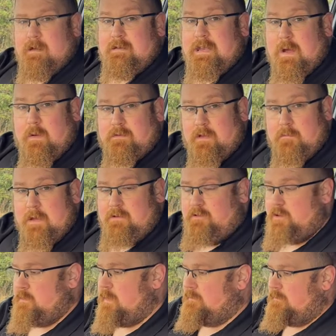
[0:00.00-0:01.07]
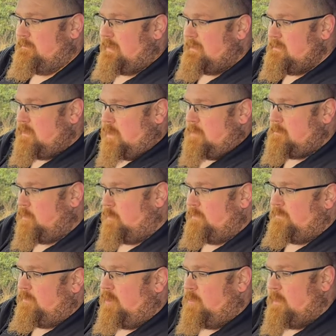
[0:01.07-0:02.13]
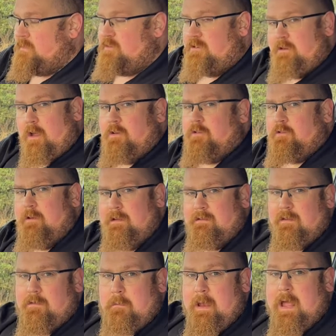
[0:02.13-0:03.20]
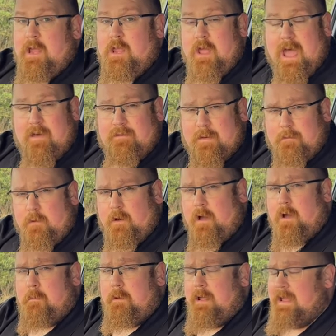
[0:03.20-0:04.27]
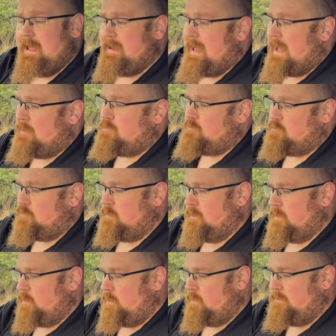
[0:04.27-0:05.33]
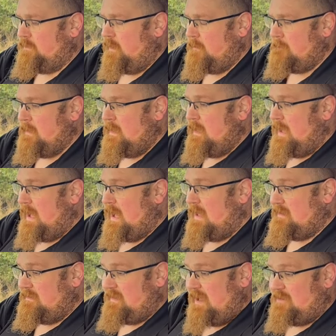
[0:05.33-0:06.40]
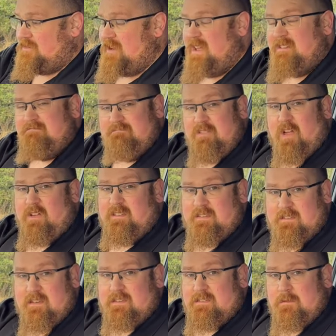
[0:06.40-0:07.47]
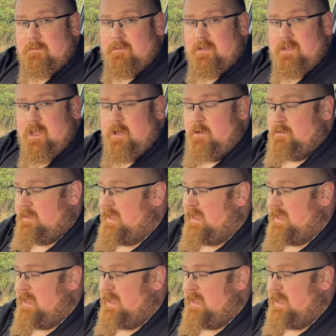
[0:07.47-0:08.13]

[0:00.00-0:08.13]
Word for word: Now, as I mentioned, there is a 9.2 inch touchscreen display. You have Apple CarPlay and Android Auto, and it's actually a nice system to use.